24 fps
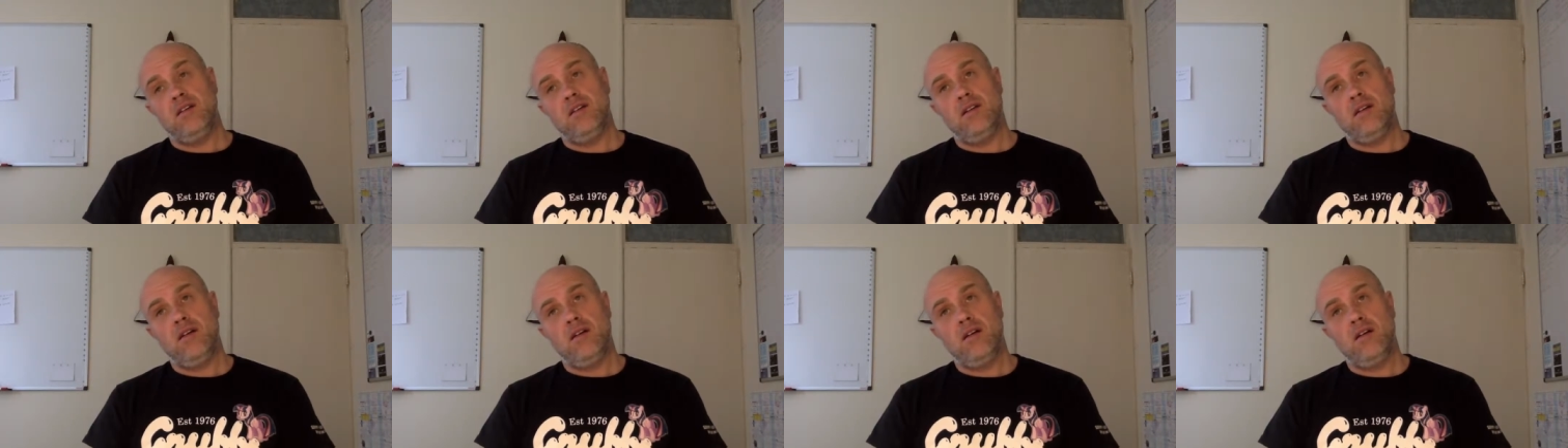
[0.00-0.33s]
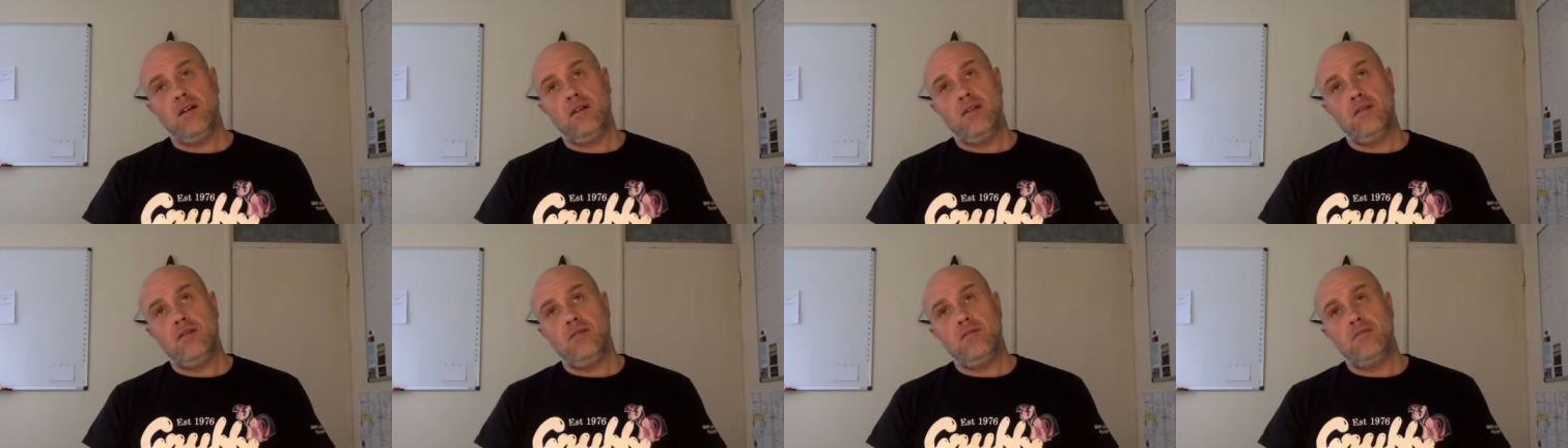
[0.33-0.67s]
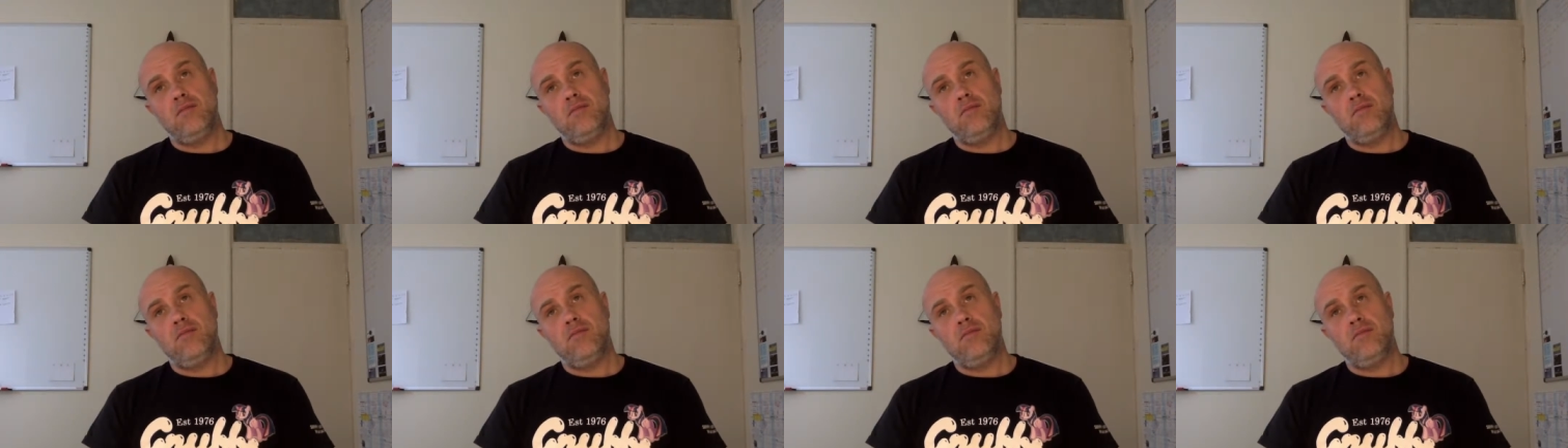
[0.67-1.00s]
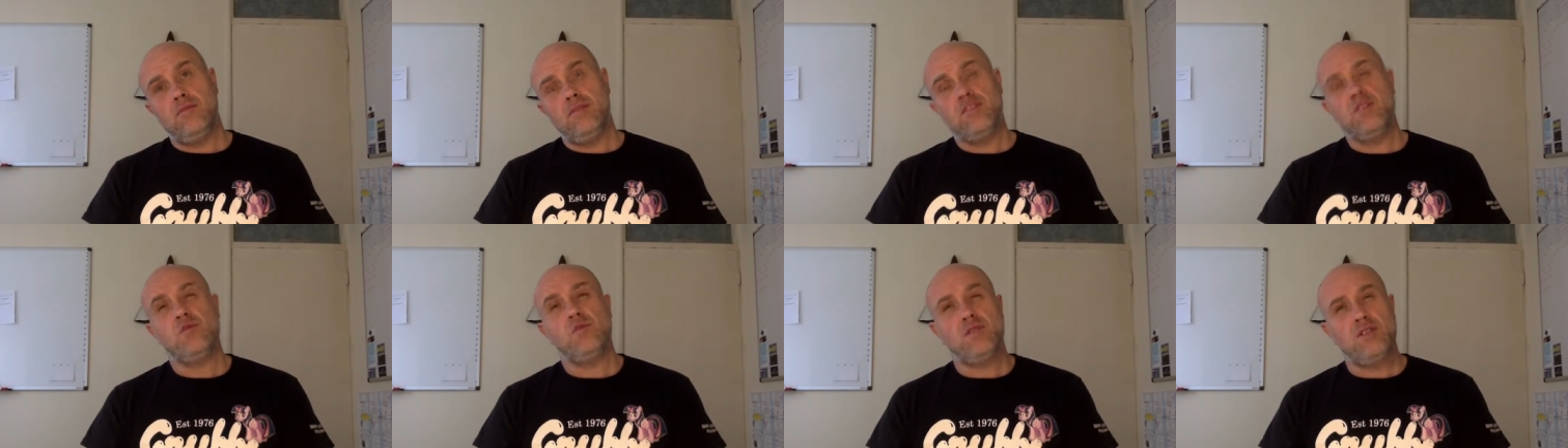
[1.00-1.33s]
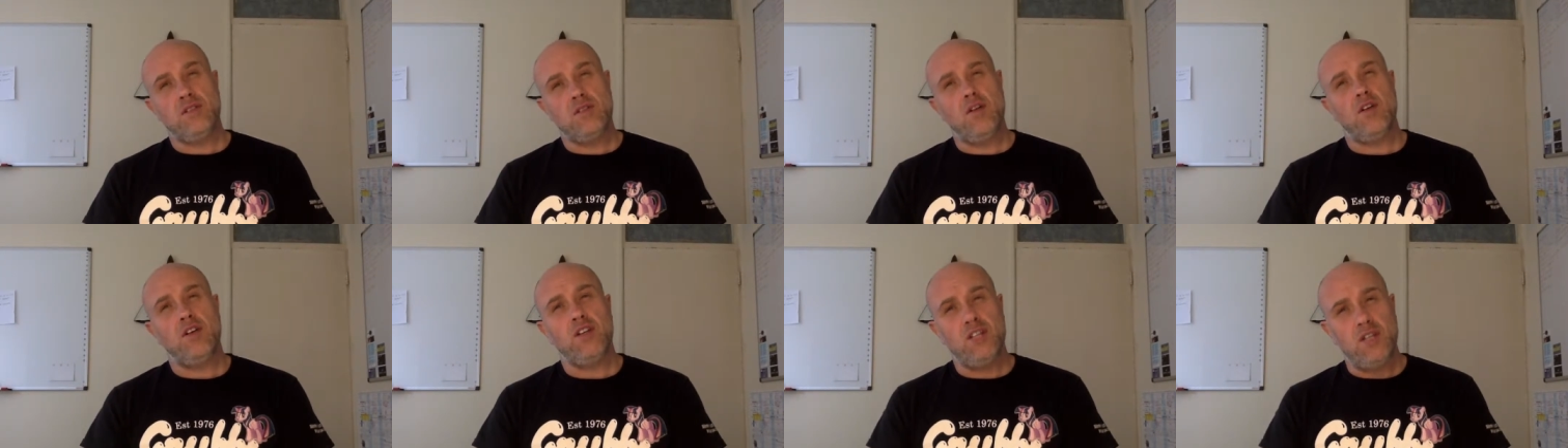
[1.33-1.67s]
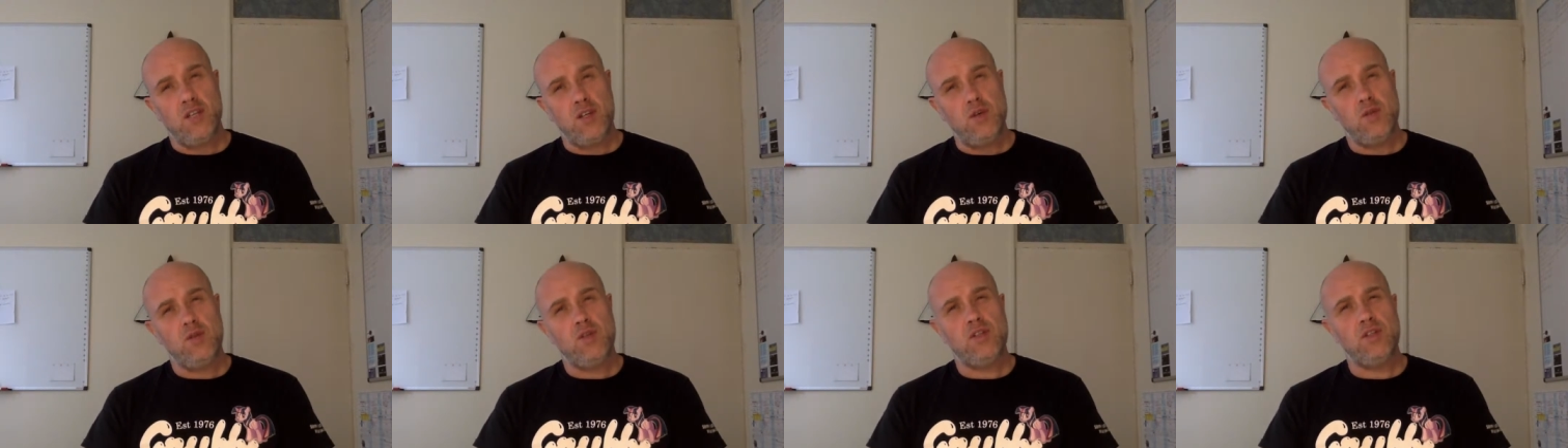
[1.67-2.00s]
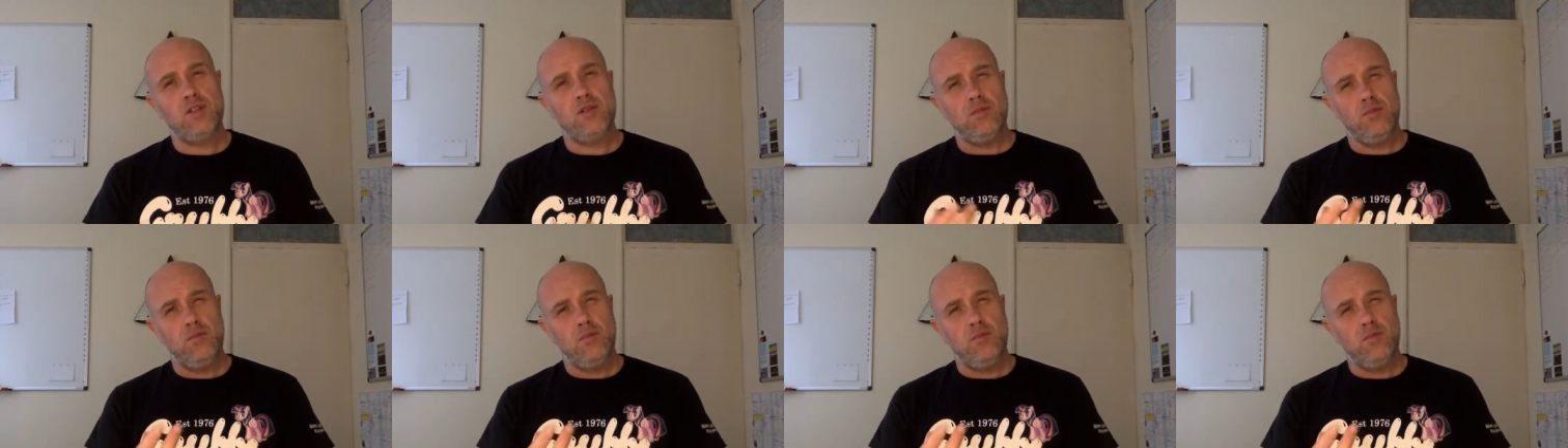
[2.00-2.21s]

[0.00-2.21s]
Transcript: Um, she was not used to